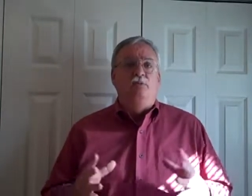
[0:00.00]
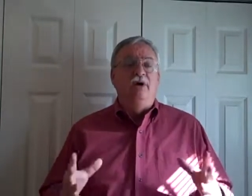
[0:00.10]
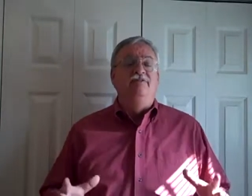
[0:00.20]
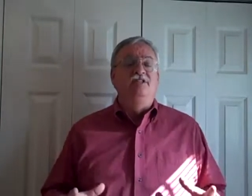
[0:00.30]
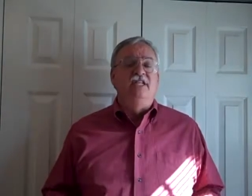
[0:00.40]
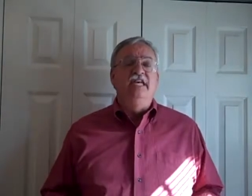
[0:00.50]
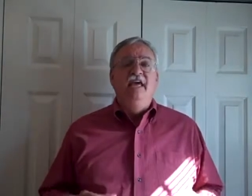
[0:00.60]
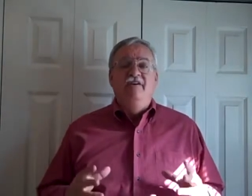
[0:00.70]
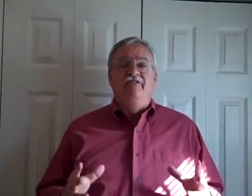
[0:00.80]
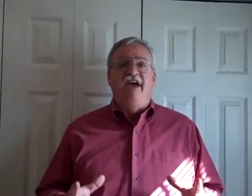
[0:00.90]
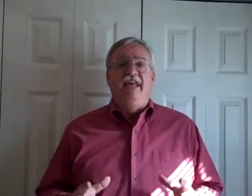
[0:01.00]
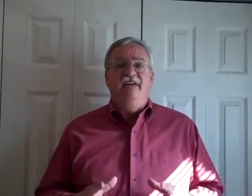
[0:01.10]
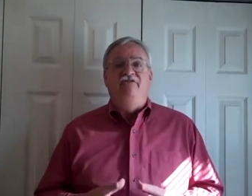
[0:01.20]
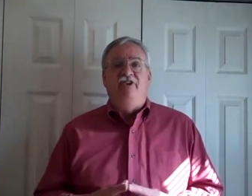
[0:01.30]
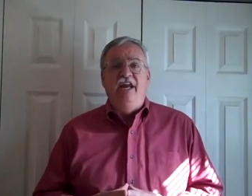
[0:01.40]
Previously,
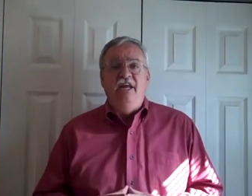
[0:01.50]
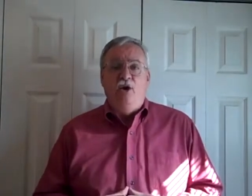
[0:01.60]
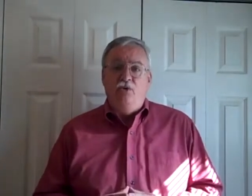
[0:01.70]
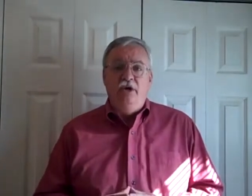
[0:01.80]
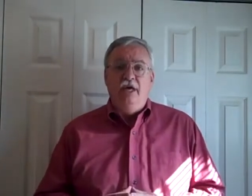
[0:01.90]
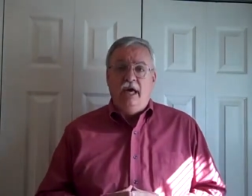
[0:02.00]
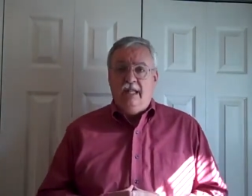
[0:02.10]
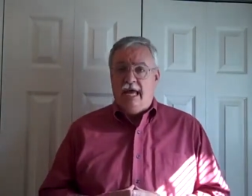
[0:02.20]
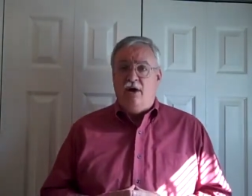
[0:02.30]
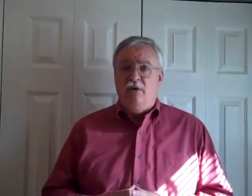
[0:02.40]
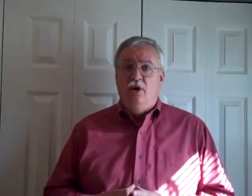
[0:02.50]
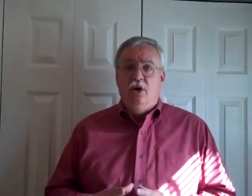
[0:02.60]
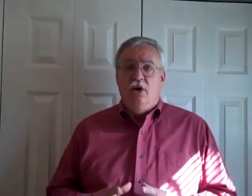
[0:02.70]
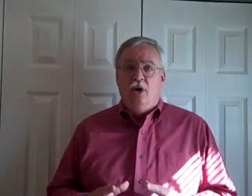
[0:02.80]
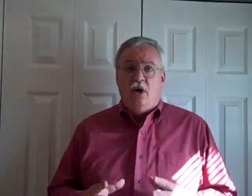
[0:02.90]
Fannie and Freddie only allowed
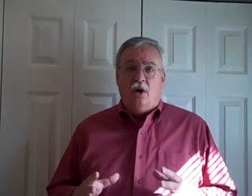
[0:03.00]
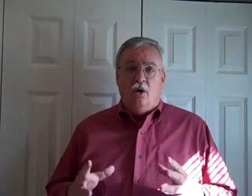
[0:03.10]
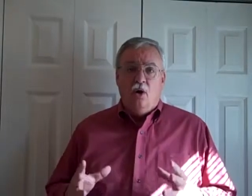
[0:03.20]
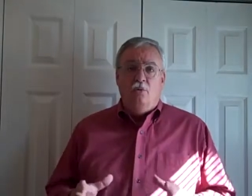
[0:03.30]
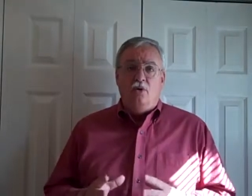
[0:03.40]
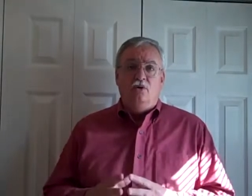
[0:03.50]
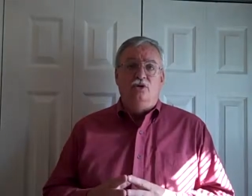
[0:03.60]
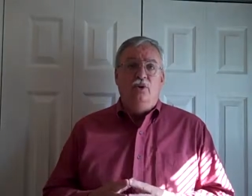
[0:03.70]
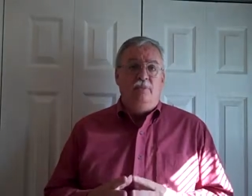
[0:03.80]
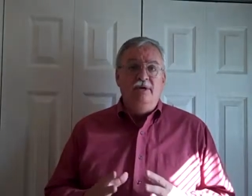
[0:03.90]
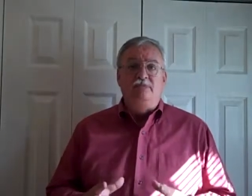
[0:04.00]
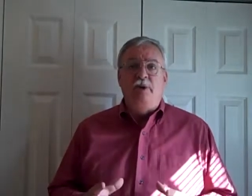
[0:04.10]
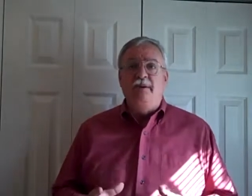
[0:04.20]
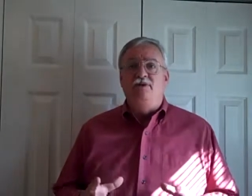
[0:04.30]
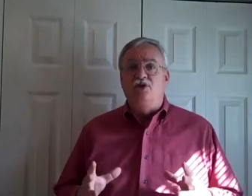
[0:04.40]
homeowners who had
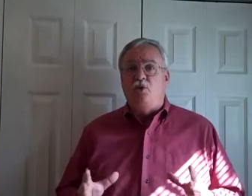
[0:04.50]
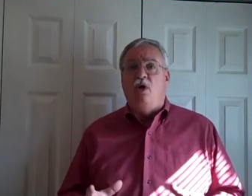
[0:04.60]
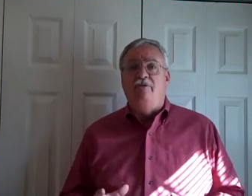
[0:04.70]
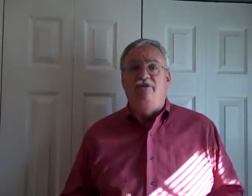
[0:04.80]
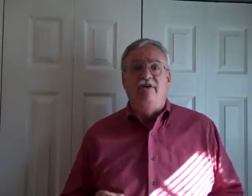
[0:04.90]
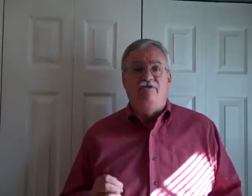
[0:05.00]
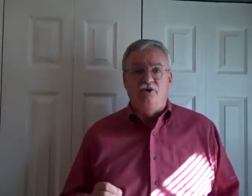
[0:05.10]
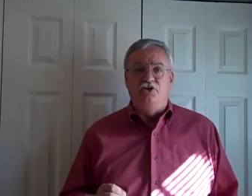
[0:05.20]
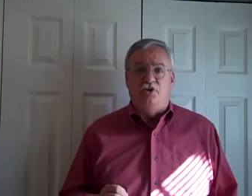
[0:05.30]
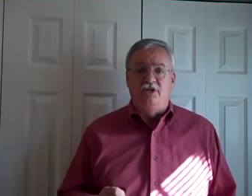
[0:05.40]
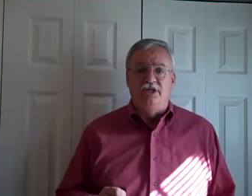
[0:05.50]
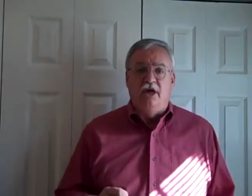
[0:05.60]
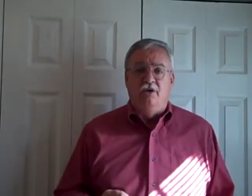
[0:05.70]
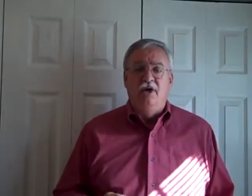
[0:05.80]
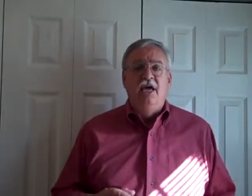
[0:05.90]
missed payments to qualify for a short
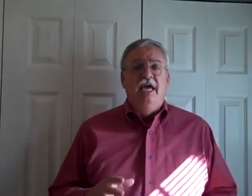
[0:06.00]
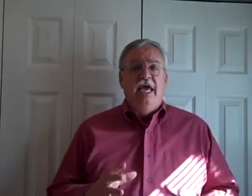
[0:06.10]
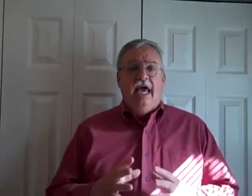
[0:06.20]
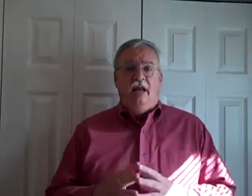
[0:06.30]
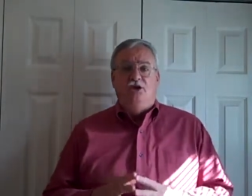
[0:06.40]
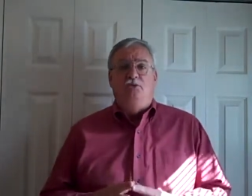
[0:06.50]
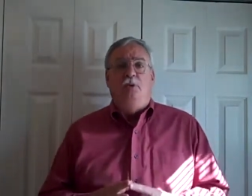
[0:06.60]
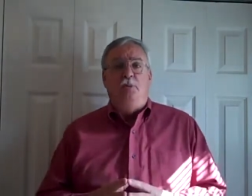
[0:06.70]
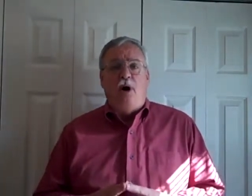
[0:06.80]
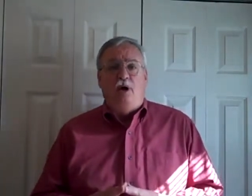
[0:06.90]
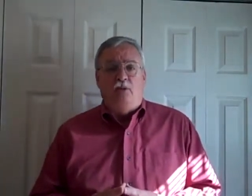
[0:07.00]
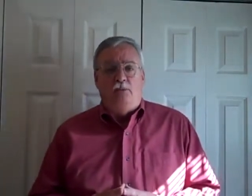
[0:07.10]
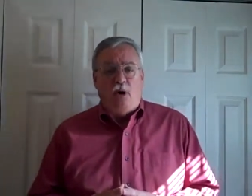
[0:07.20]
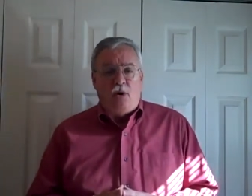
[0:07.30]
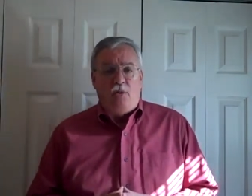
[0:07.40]
sale. Eligible
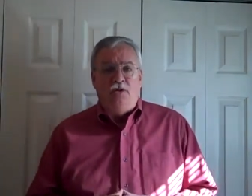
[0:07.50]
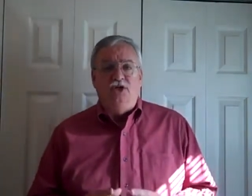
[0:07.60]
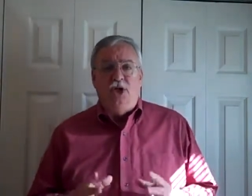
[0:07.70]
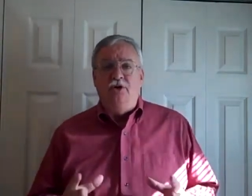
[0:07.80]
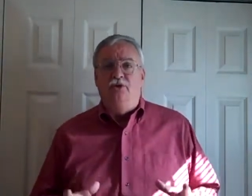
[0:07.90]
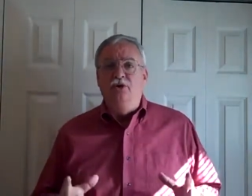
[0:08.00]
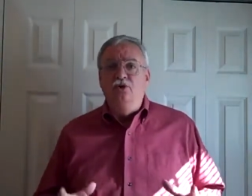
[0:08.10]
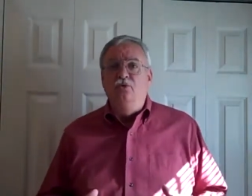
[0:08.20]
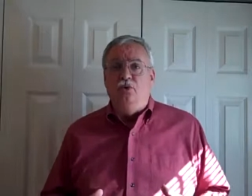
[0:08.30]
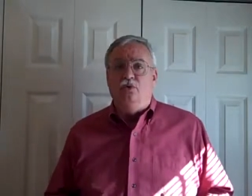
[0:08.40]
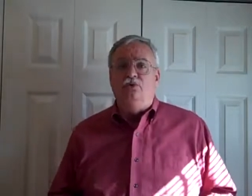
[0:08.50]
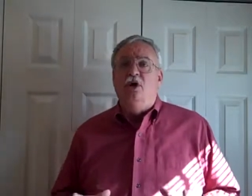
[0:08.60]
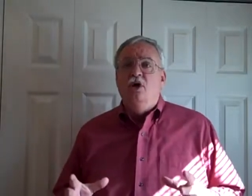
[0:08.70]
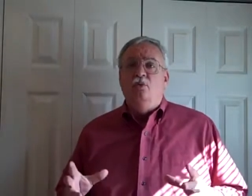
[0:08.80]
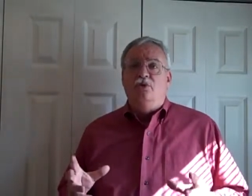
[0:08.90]
borrowers under the new
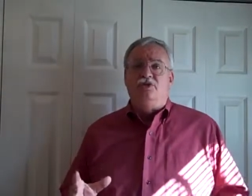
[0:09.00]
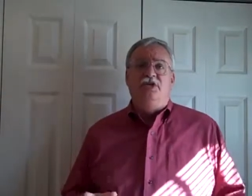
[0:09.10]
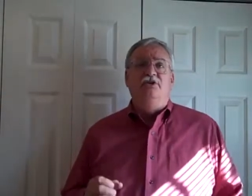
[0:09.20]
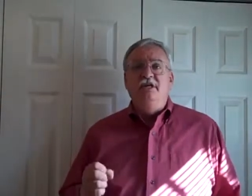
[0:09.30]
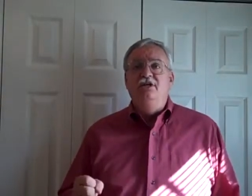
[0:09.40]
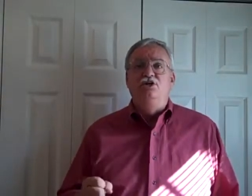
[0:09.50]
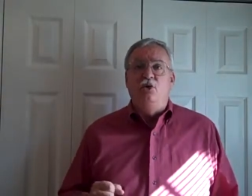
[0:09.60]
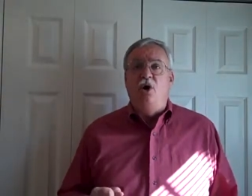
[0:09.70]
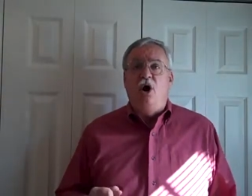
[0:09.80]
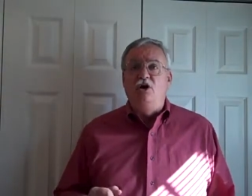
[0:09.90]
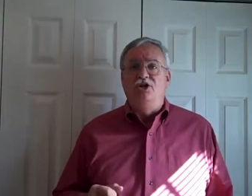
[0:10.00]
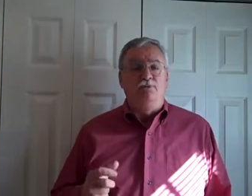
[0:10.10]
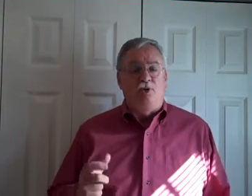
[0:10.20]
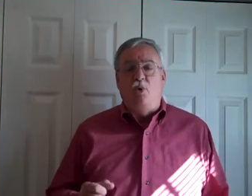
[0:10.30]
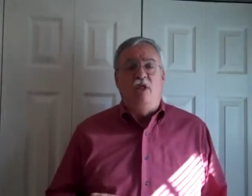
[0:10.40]
rules will still need to show a
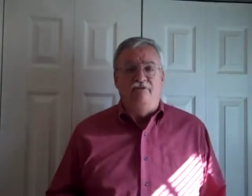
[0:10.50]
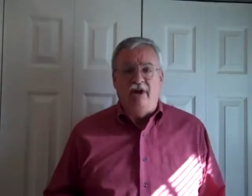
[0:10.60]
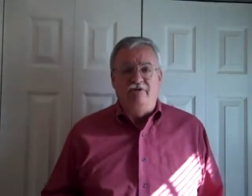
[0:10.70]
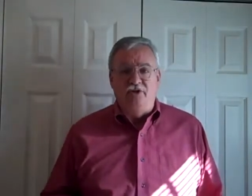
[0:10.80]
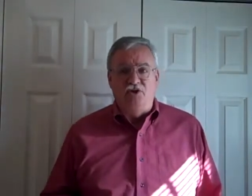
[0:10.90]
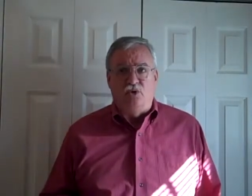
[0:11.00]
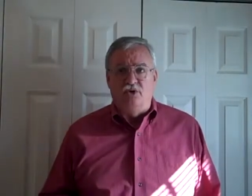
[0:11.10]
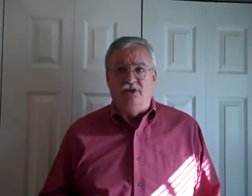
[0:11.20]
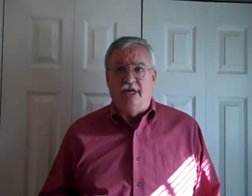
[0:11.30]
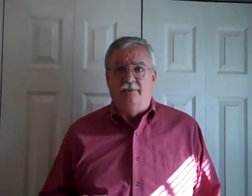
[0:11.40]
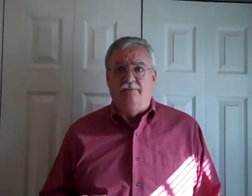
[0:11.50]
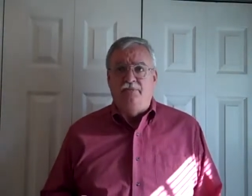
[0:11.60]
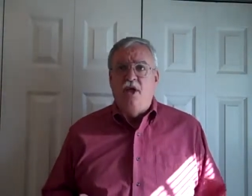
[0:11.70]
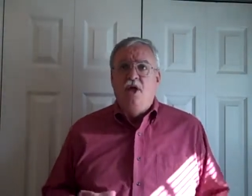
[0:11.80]
hardship to qualify for the short sale.